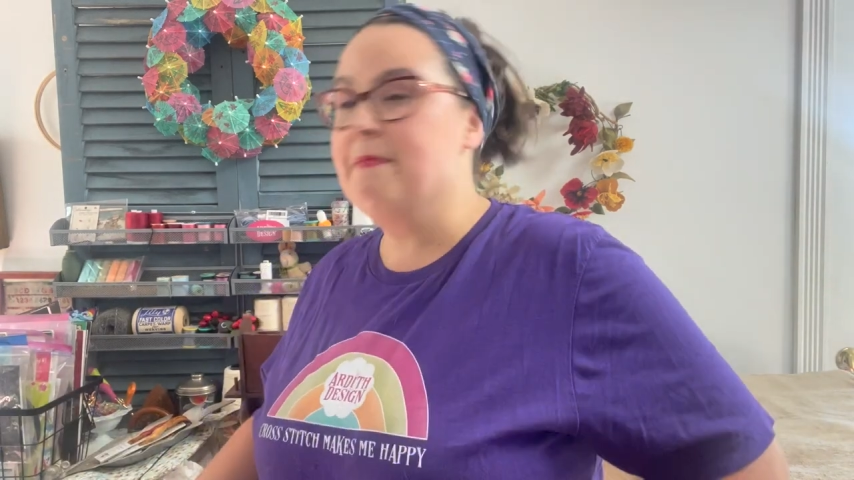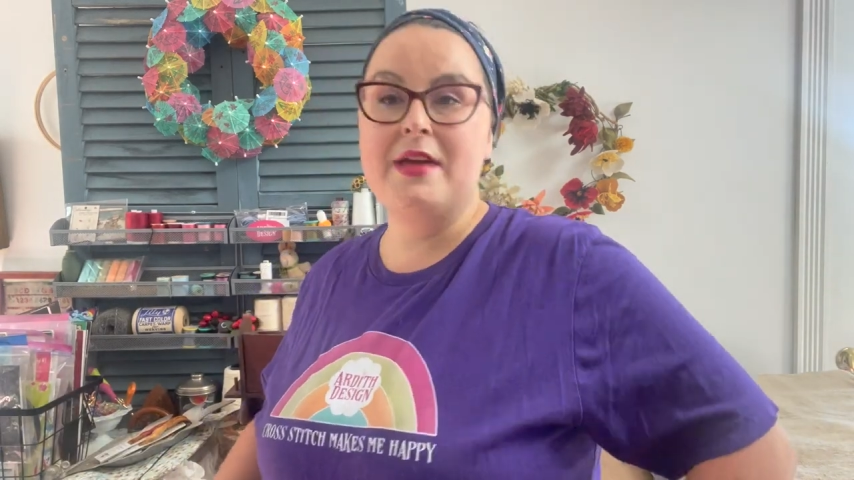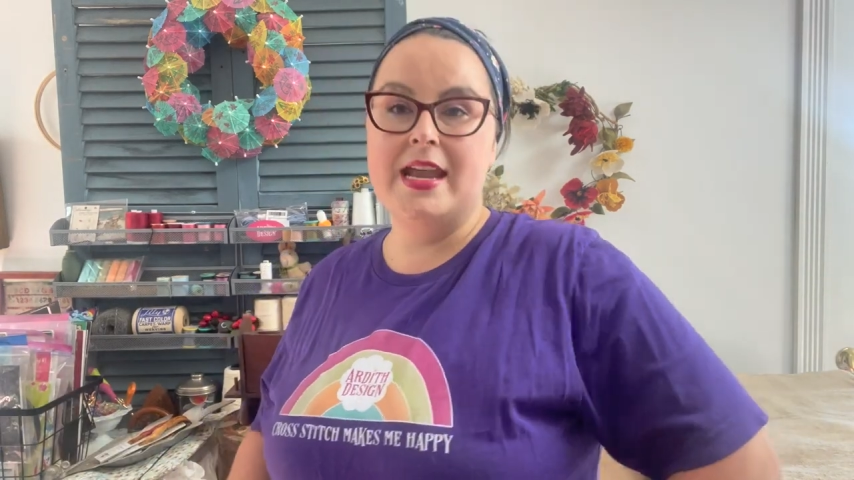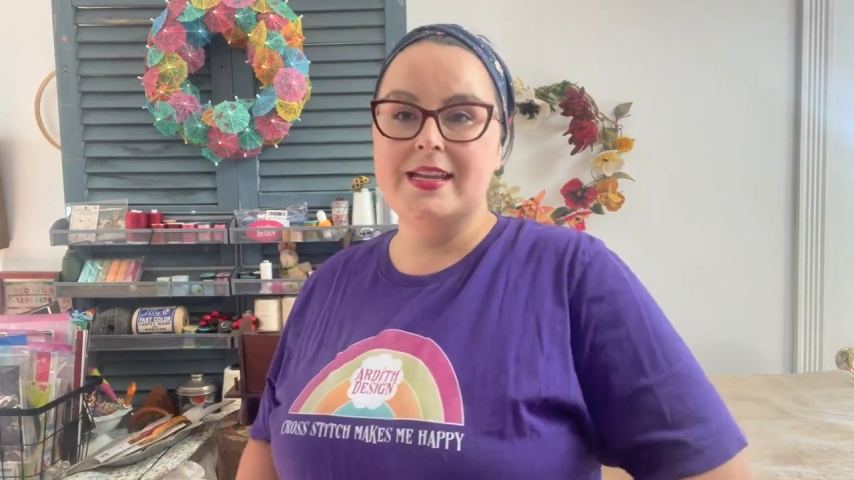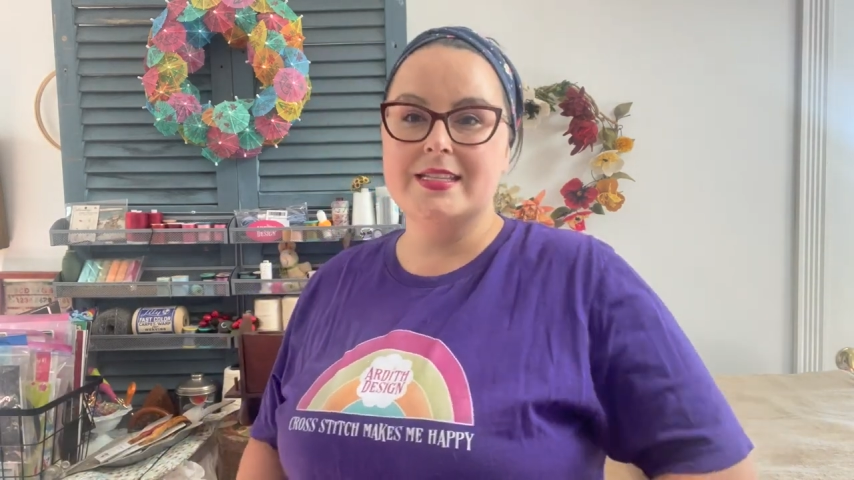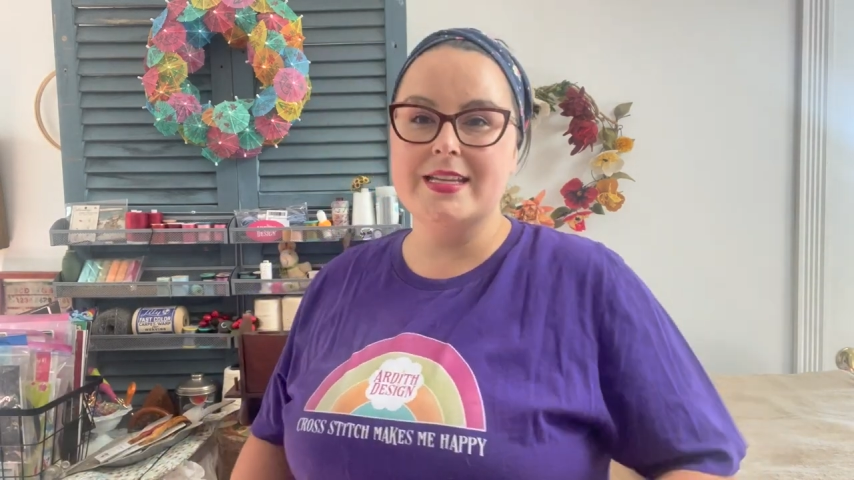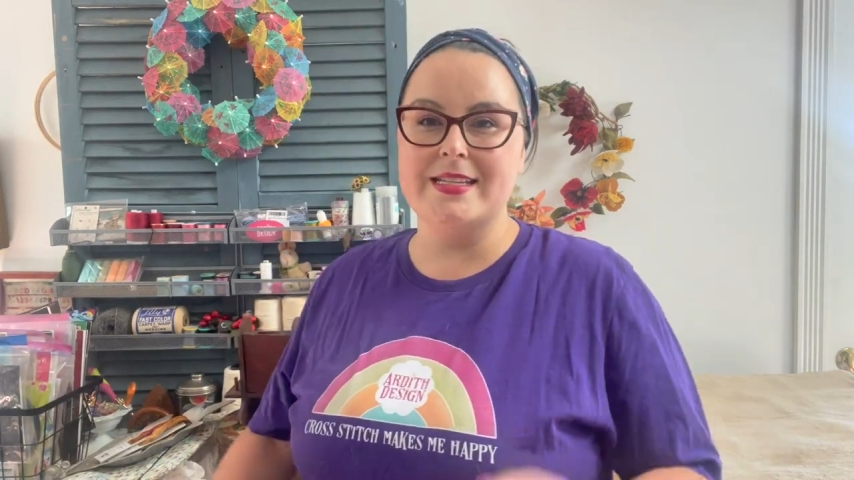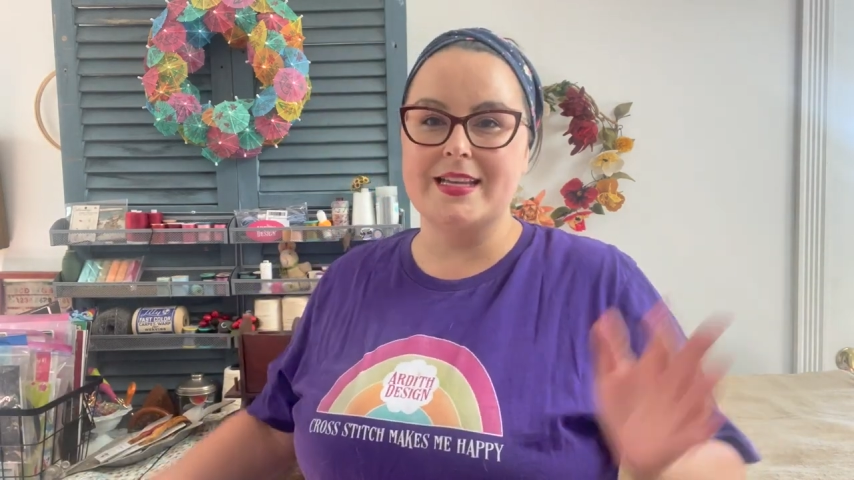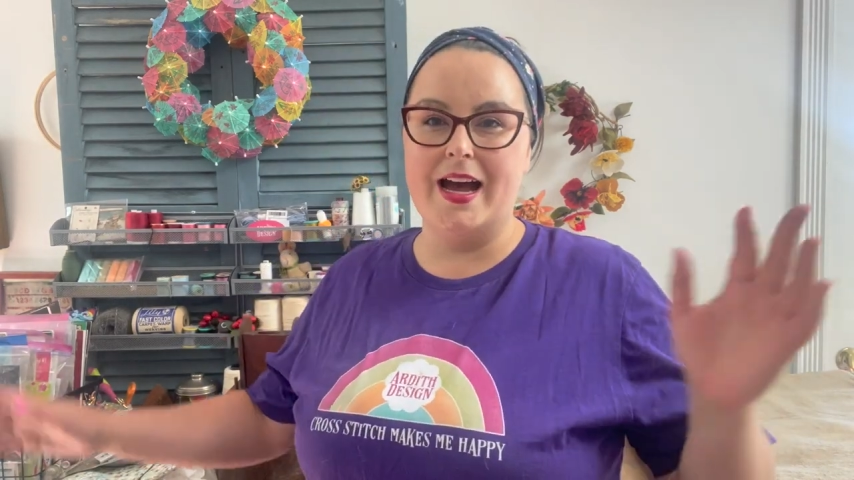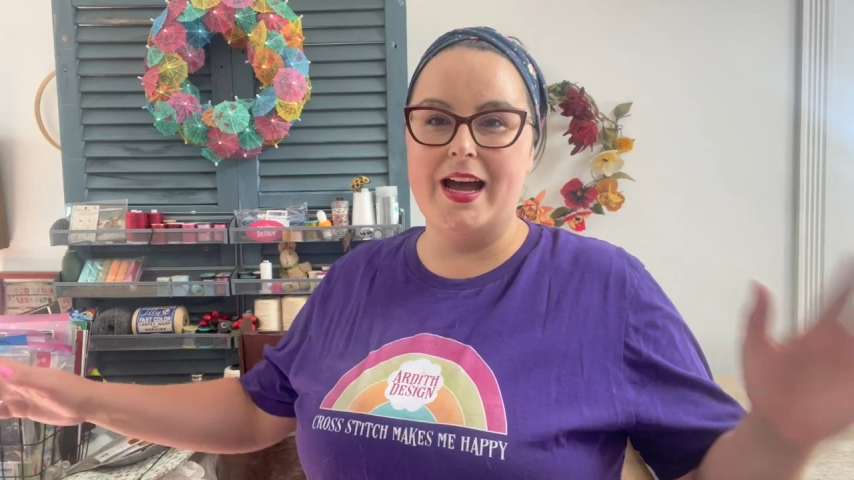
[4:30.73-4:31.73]
minute
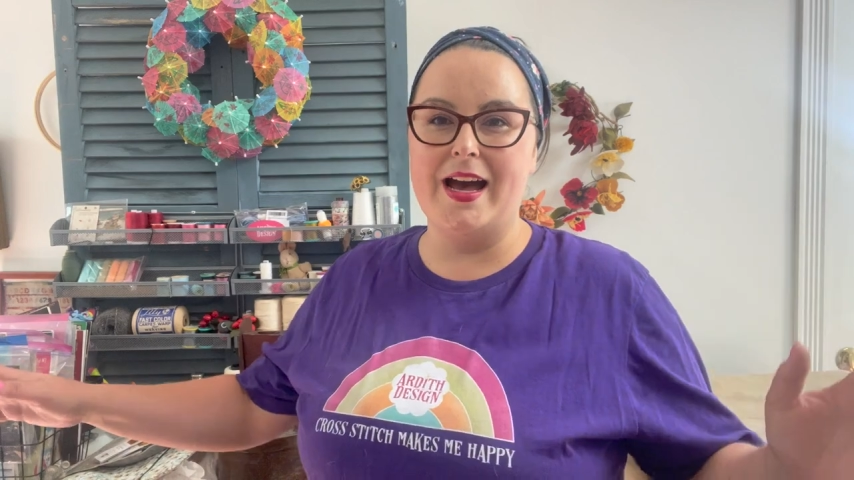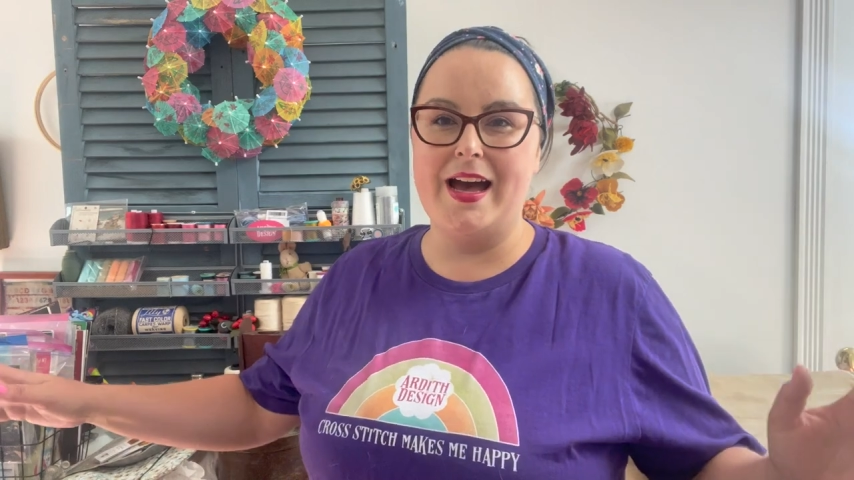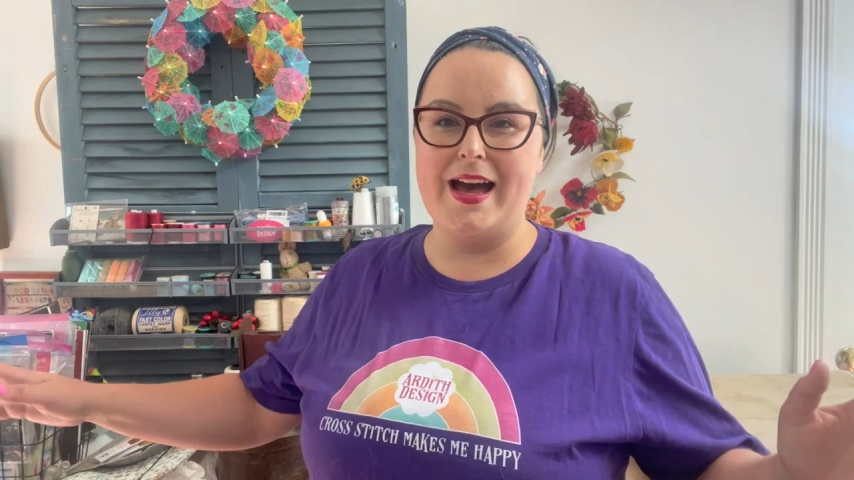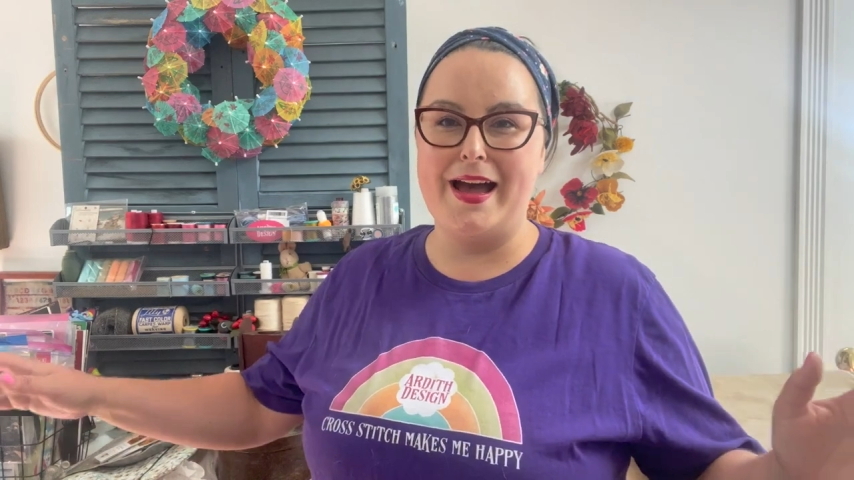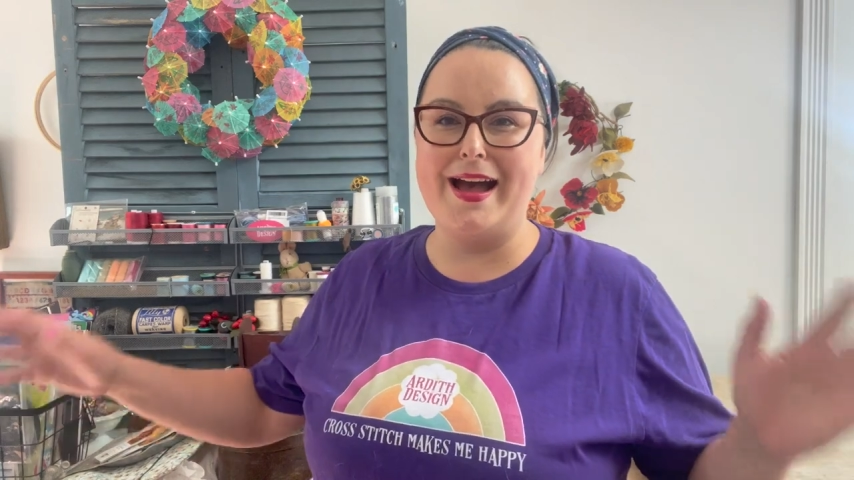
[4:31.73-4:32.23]
since I,